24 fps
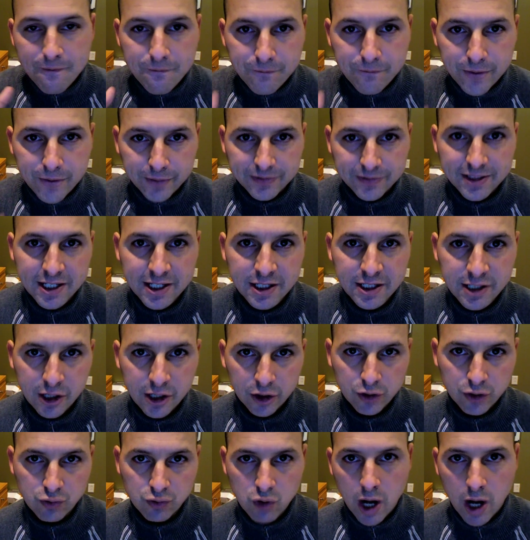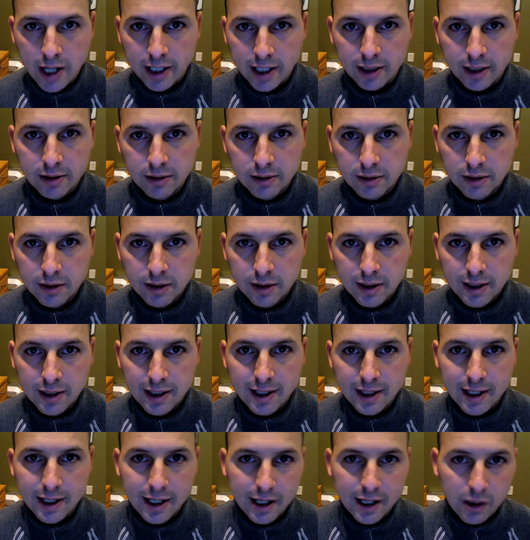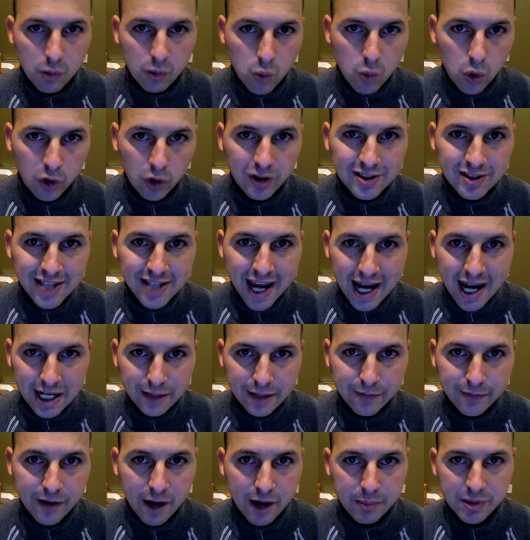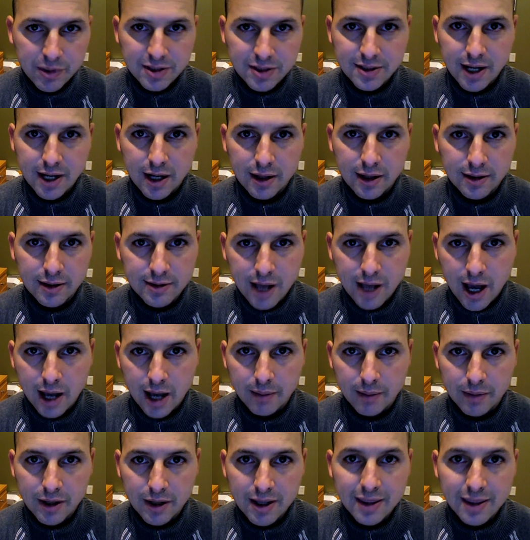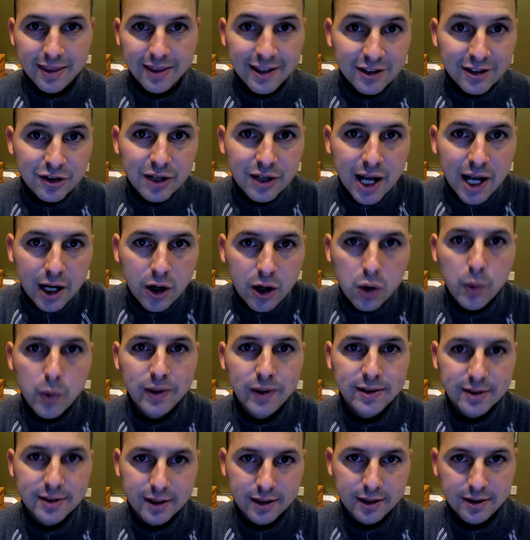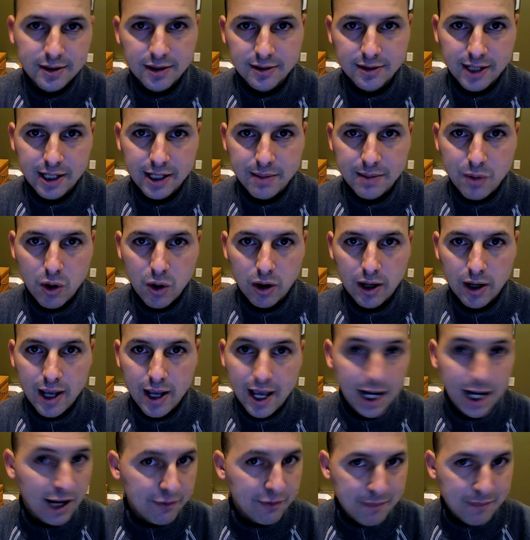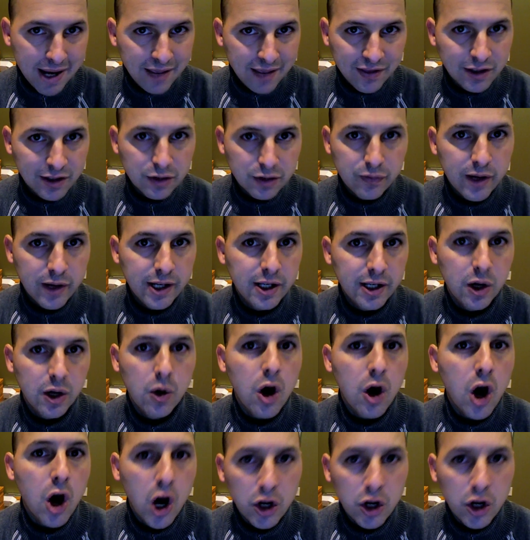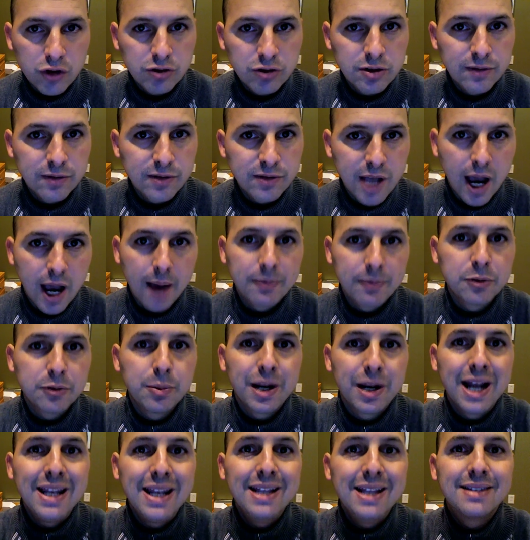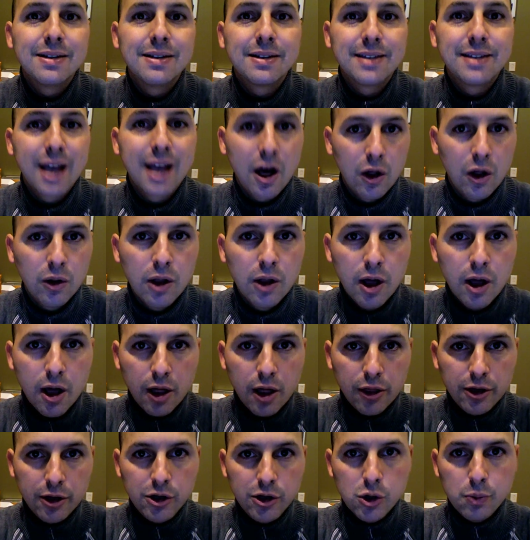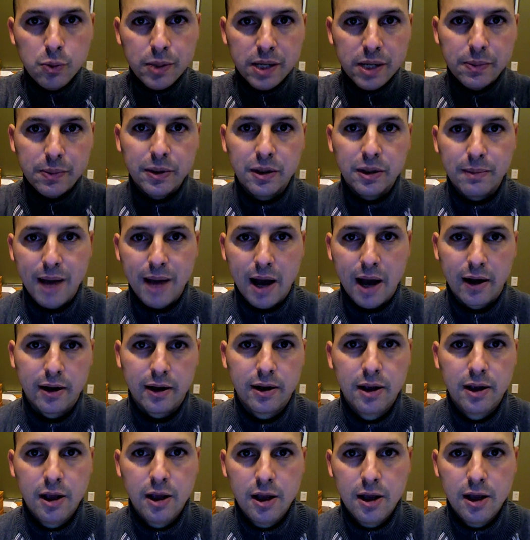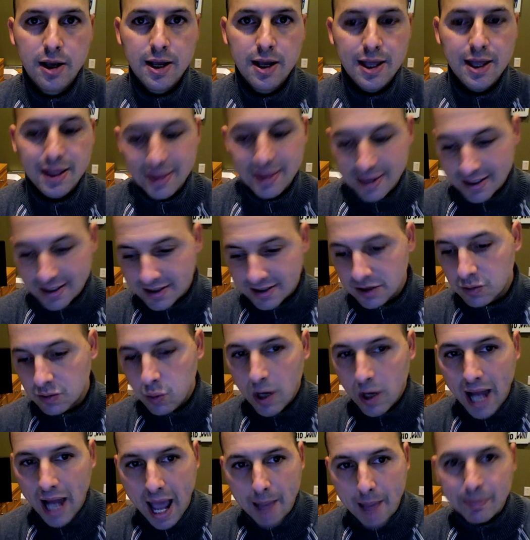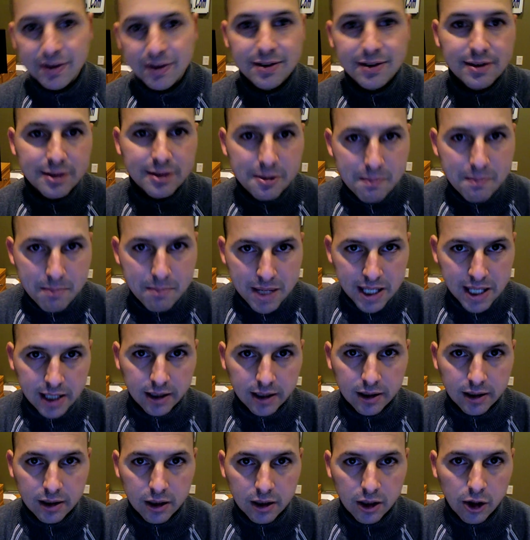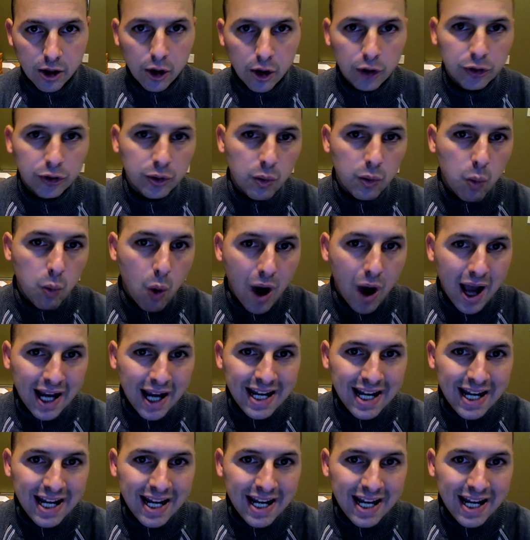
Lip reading: 15 years running, it works 85% of the time. These are not coincidences anymore. And I've made this video hundreds of times, but I need to tell the new people about it. This is what happens to me. So why